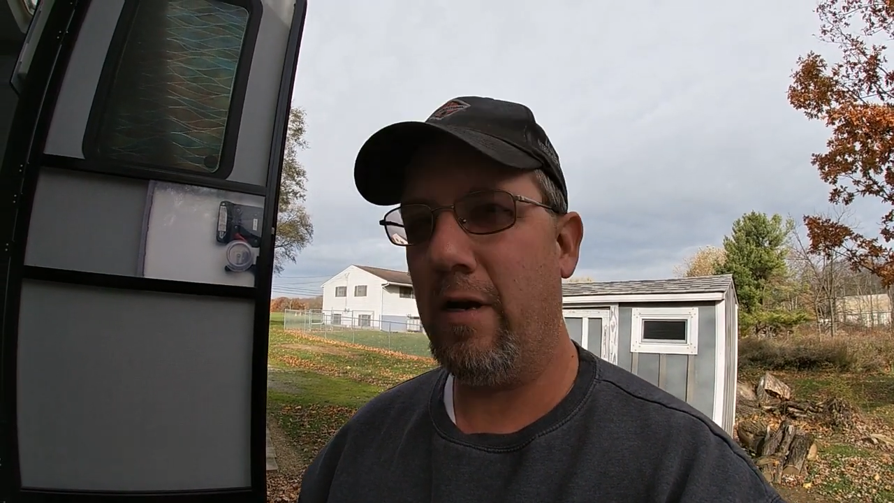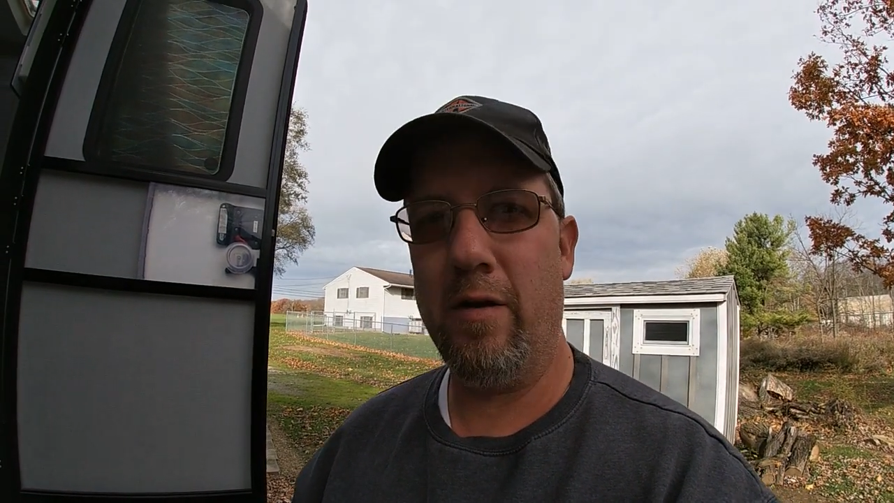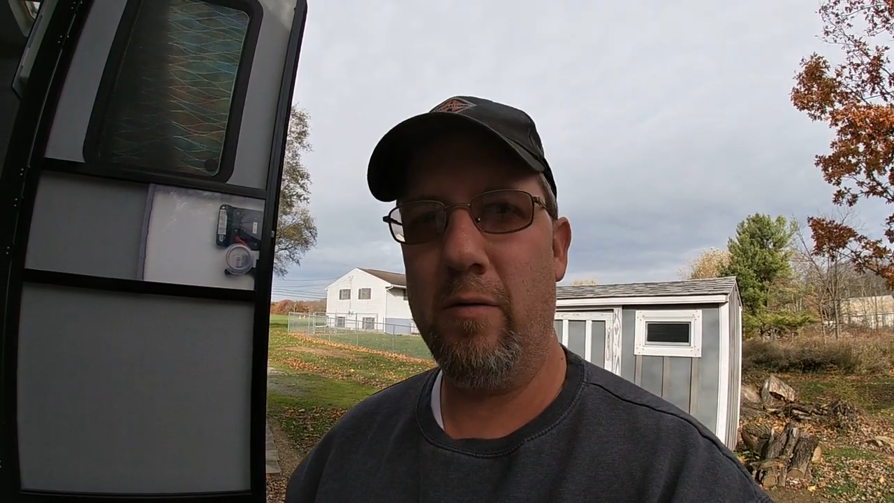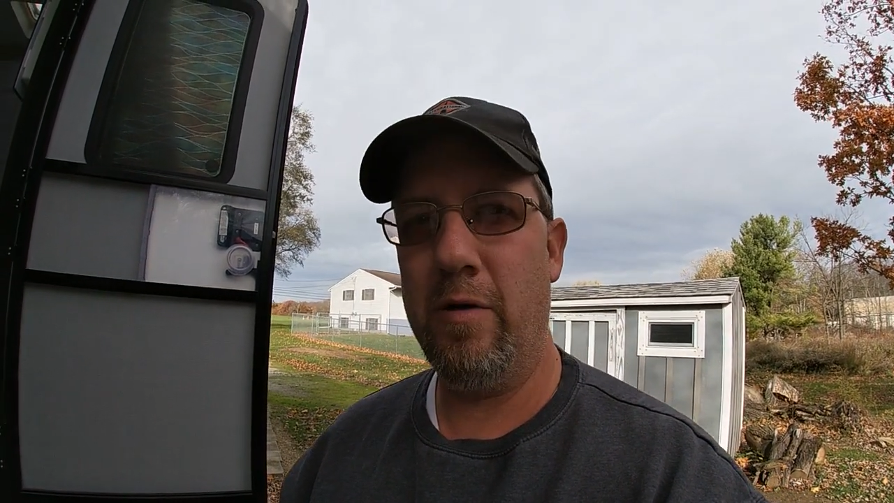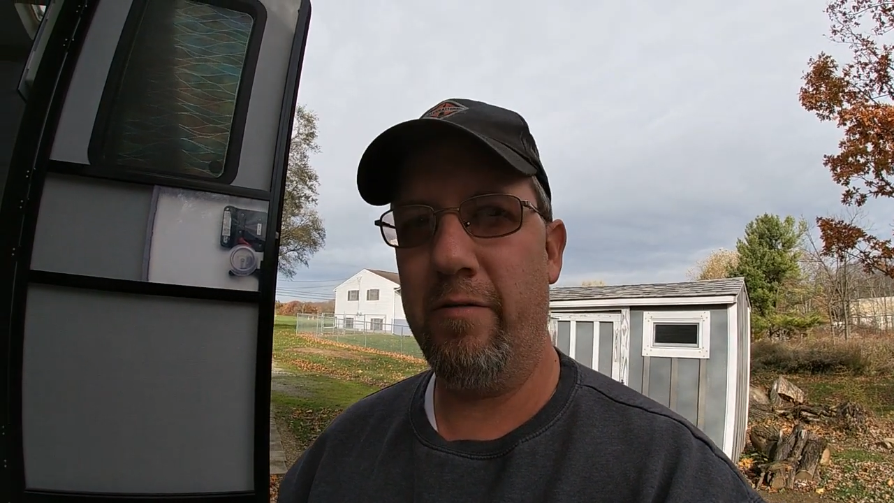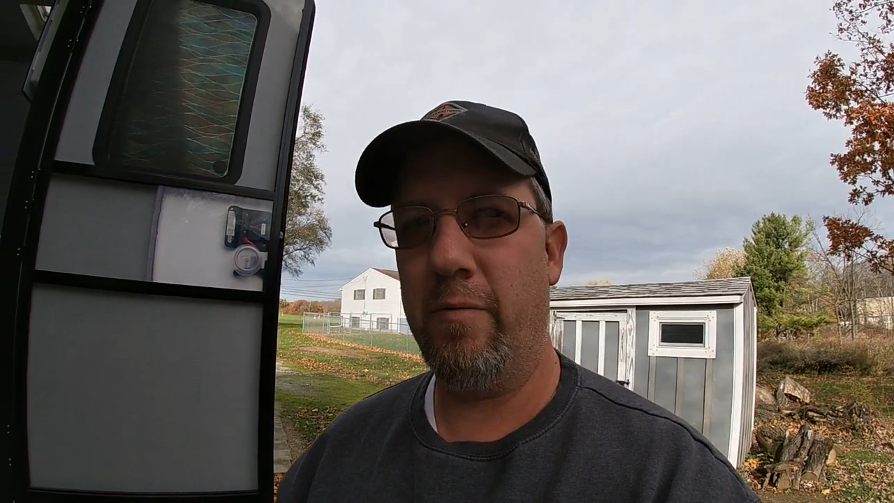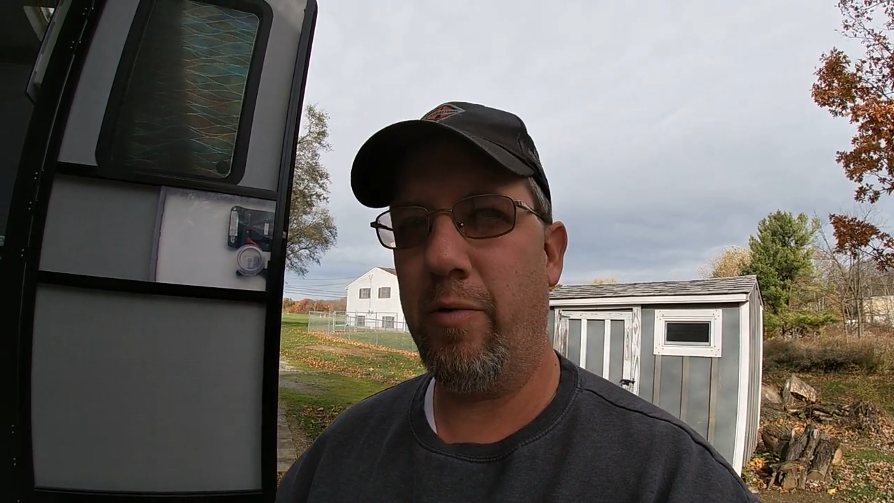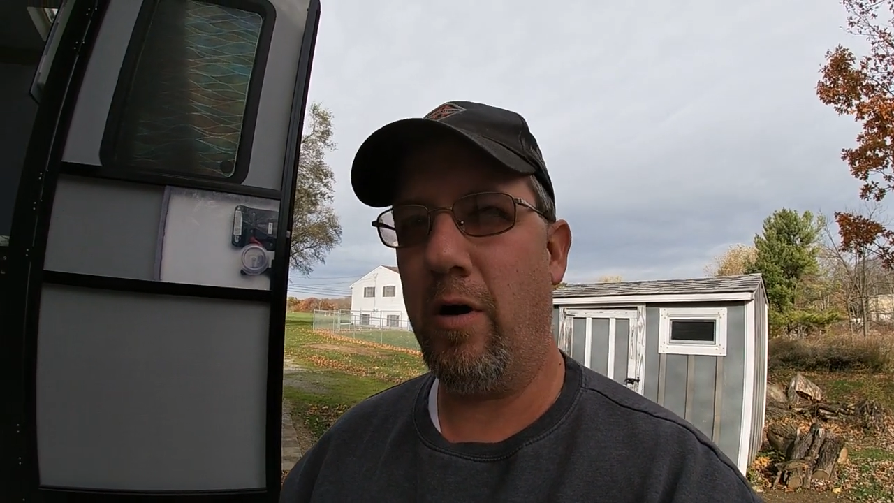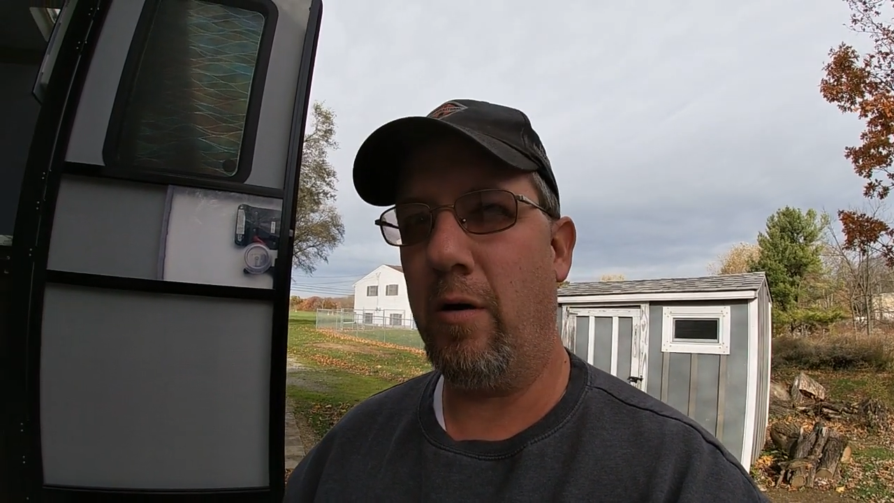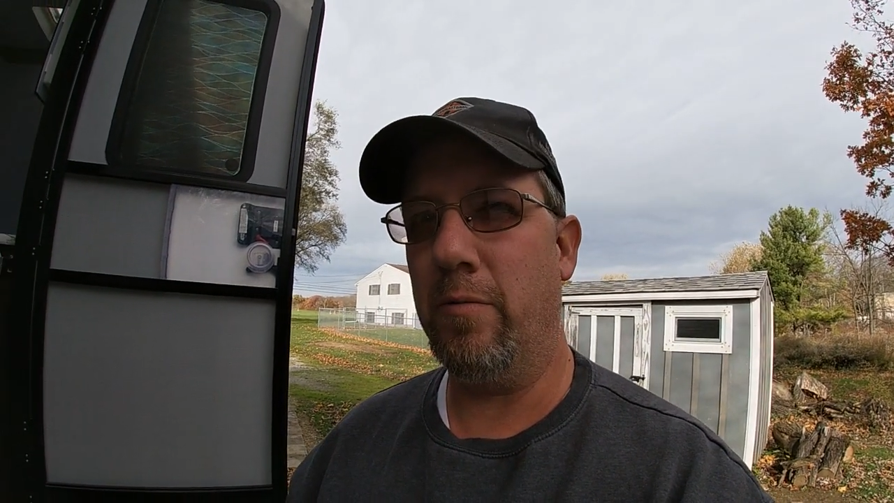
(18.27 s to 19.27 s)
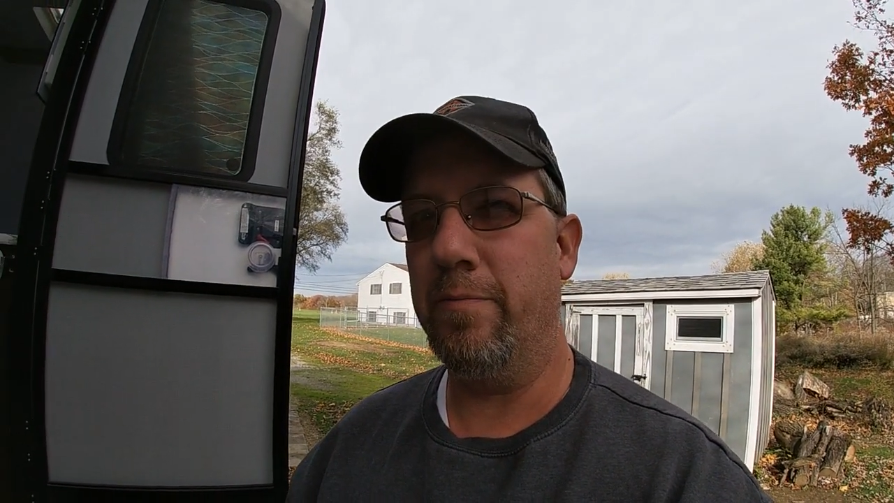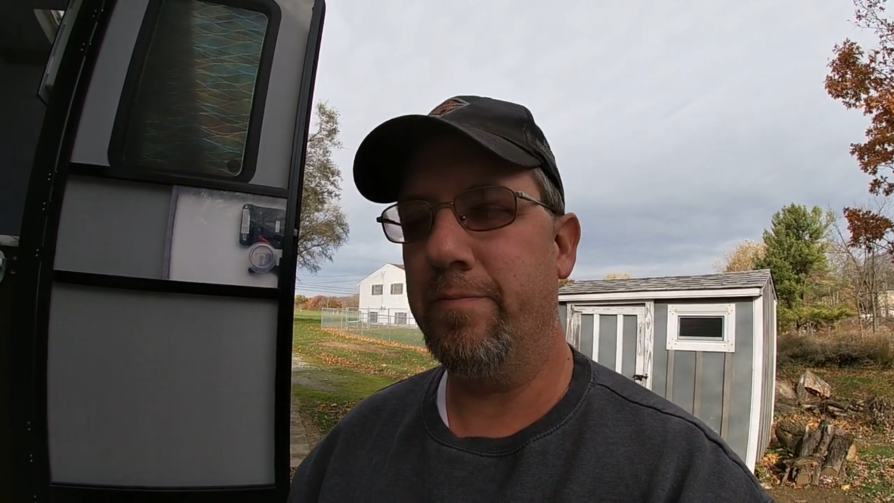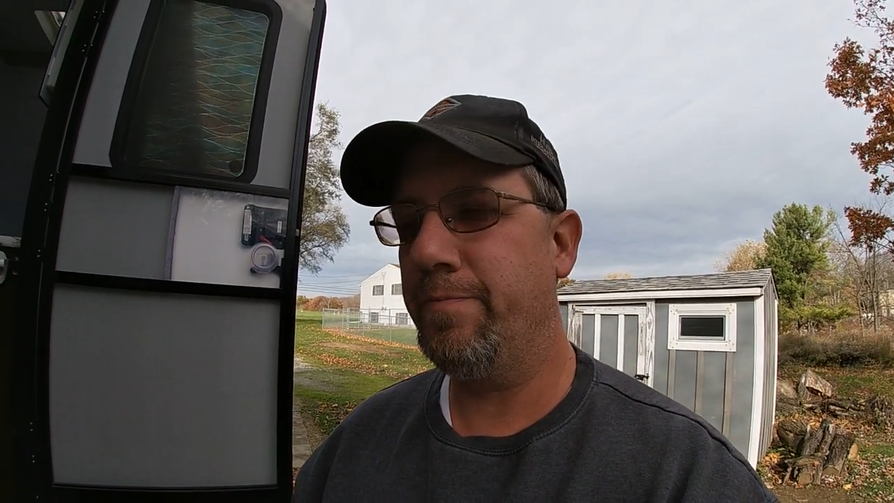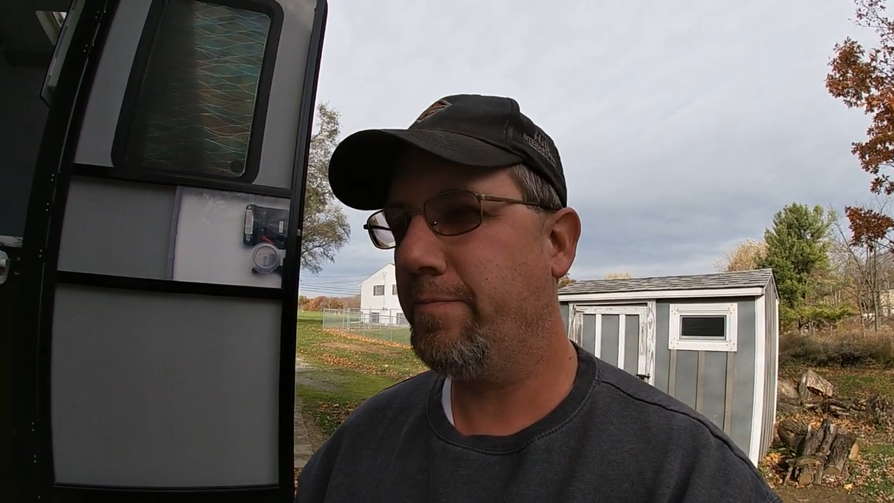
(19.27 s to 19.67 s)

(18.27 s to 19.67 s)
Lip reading: got a little bit of a problem.